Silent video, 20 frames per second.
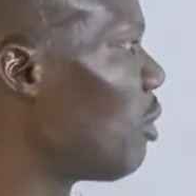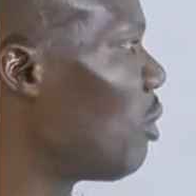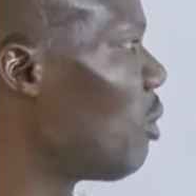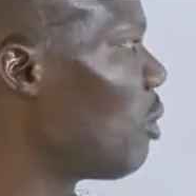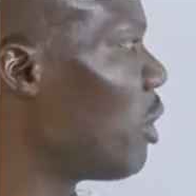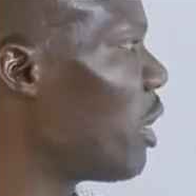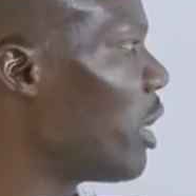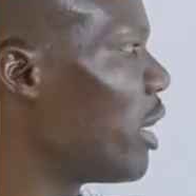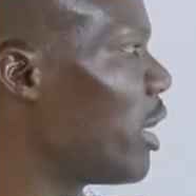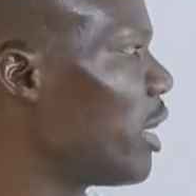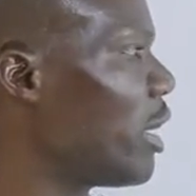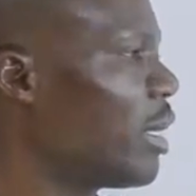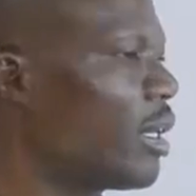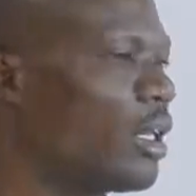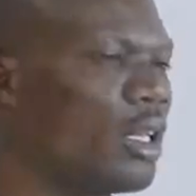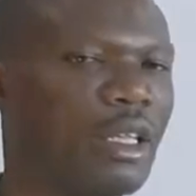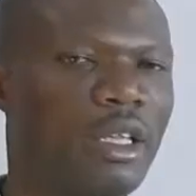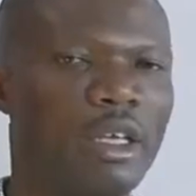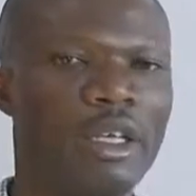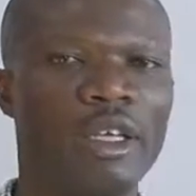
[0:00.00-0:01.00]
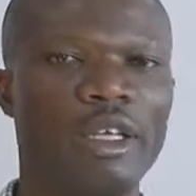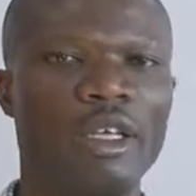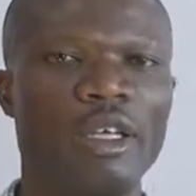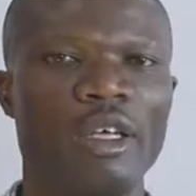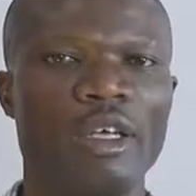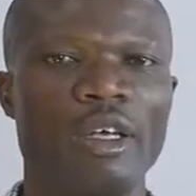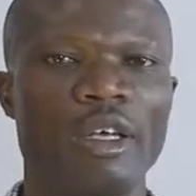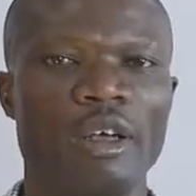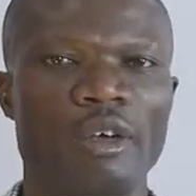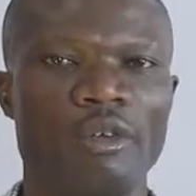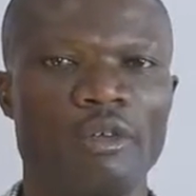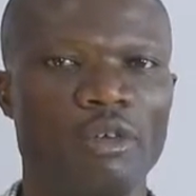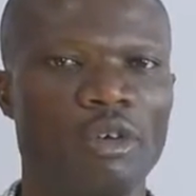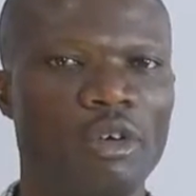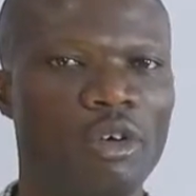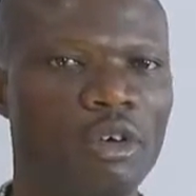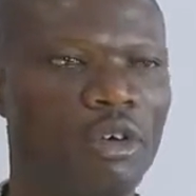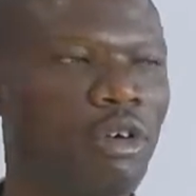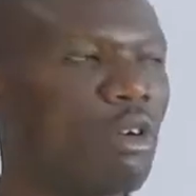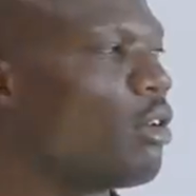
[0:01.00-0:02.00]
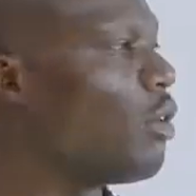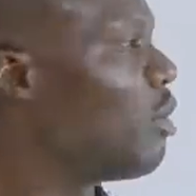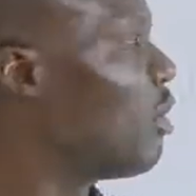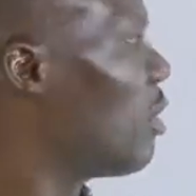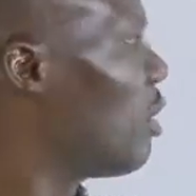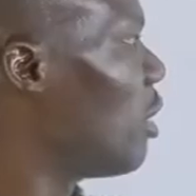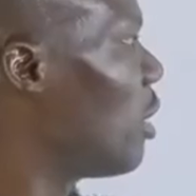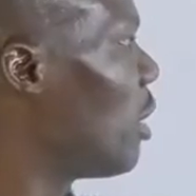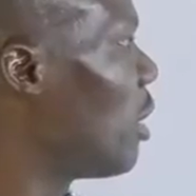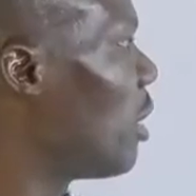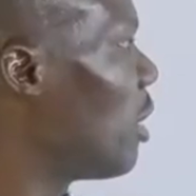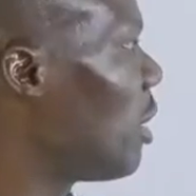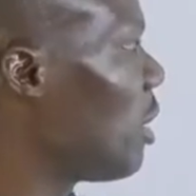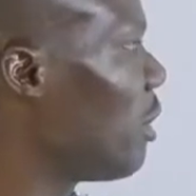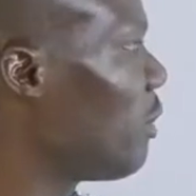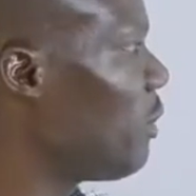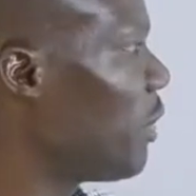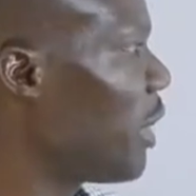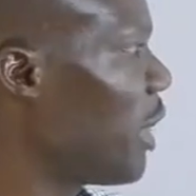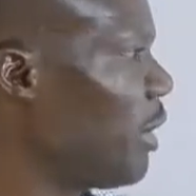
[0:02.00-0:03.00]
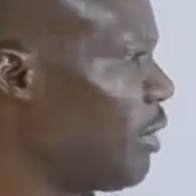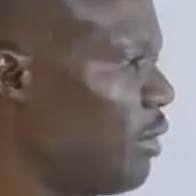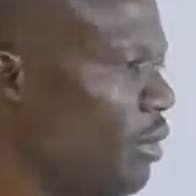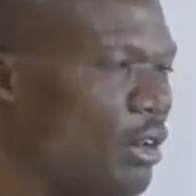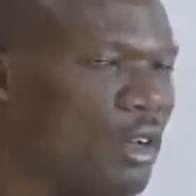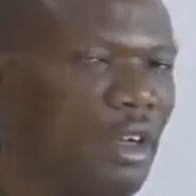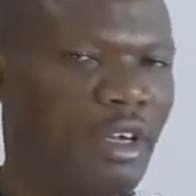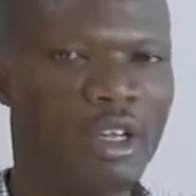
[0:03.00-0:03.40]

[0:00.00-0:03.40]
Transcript: 1, 3, 4, 5.